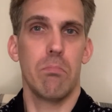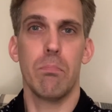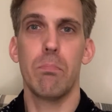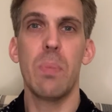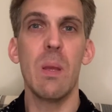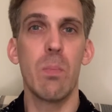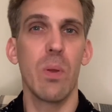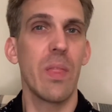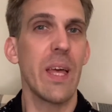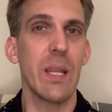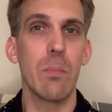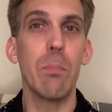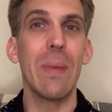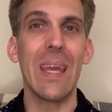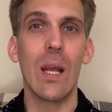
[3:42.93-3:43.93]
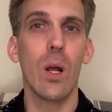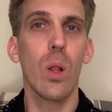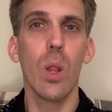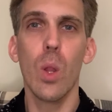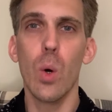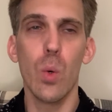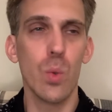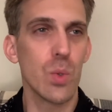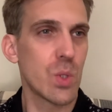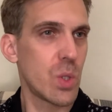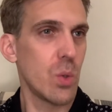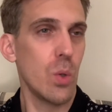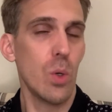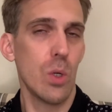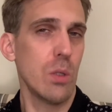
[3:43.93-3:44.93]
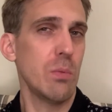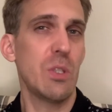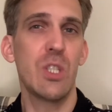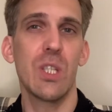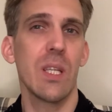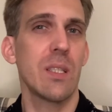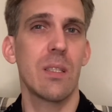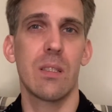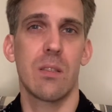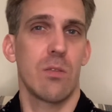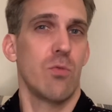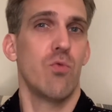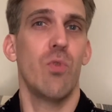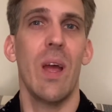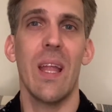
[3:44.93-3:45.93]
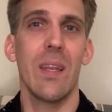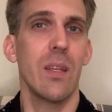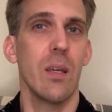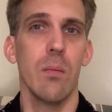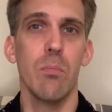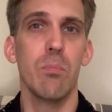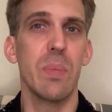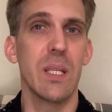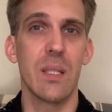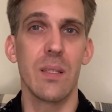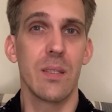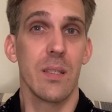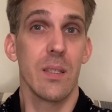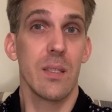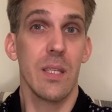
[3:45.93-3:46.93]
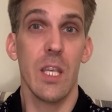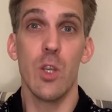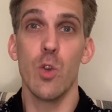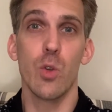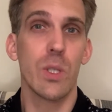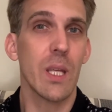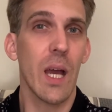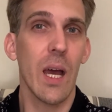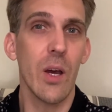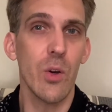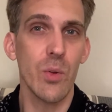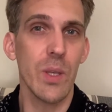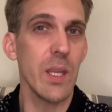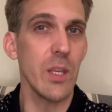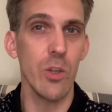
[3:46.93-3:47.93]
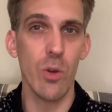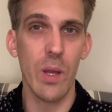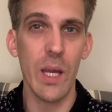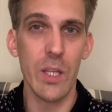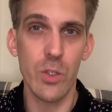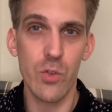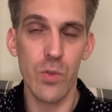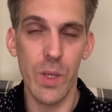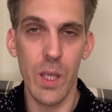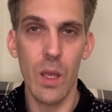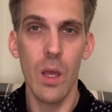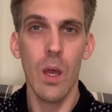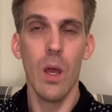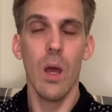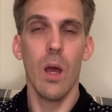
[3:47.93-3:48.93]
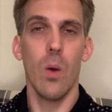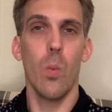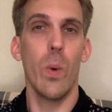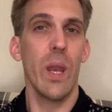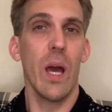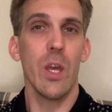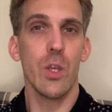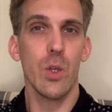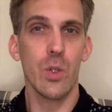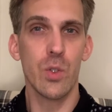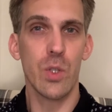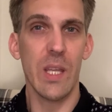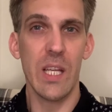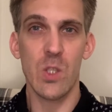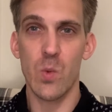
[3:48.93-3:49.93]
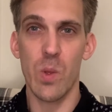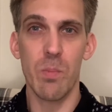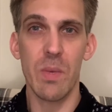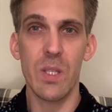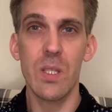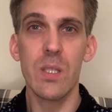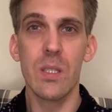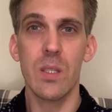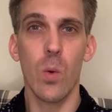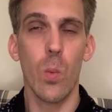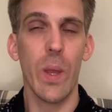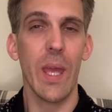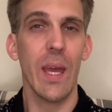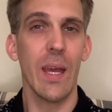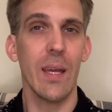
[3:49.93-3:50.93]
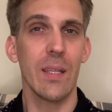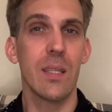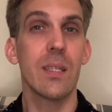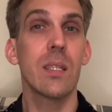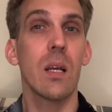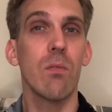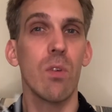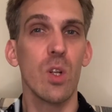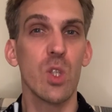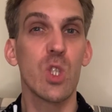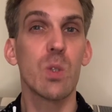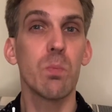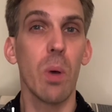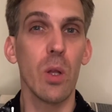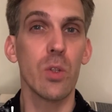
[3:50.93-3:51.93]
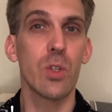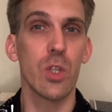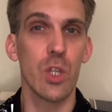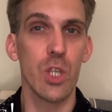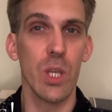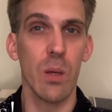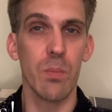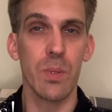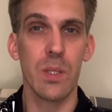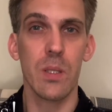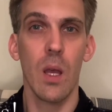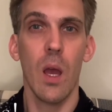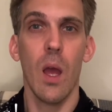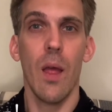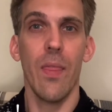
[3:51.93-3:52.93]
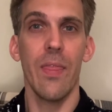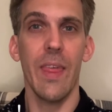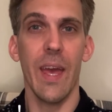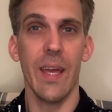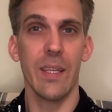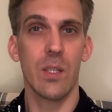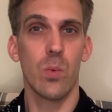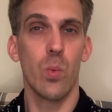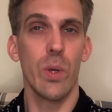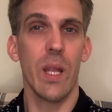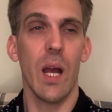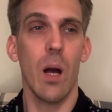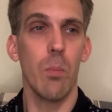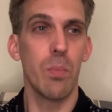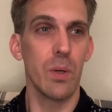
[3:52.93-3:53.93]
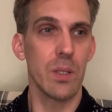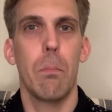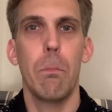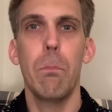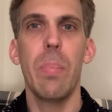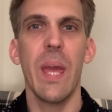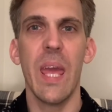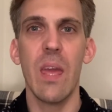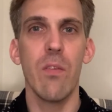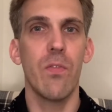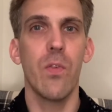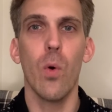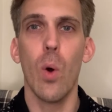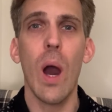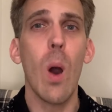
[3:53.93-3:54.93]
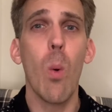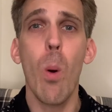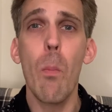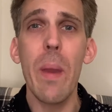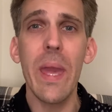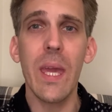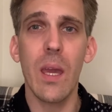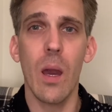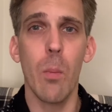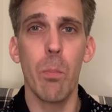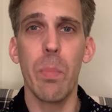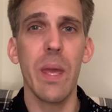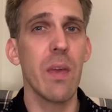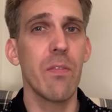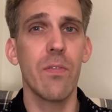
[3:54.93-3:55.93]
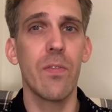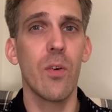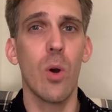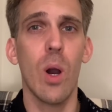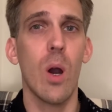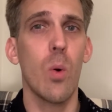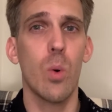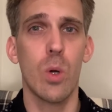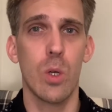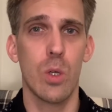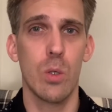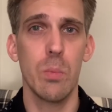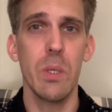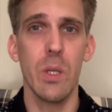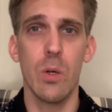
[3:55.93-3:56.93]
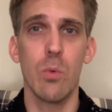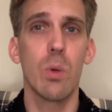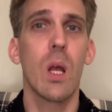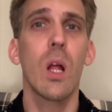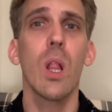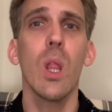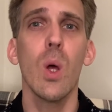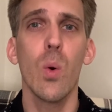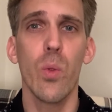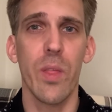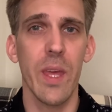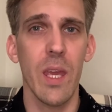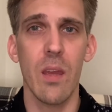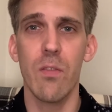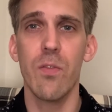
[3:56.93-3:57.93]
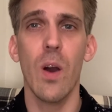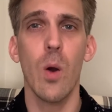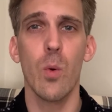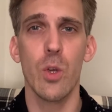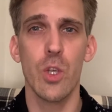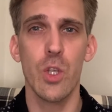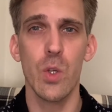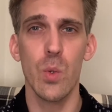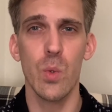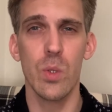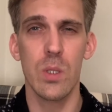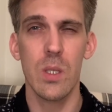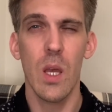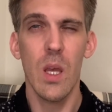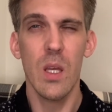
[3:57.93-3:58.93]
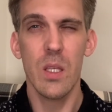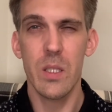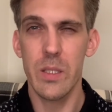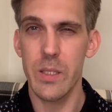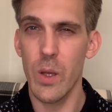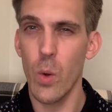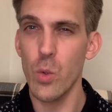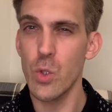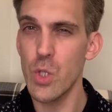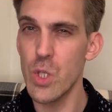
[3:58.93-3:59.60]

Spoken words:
people that make clothes or just random businesses in your town, in your country. When I used to dance with my sister, we had several sponsorships that would help us pay for our makeup, pay for our, clothing, for our shoes. So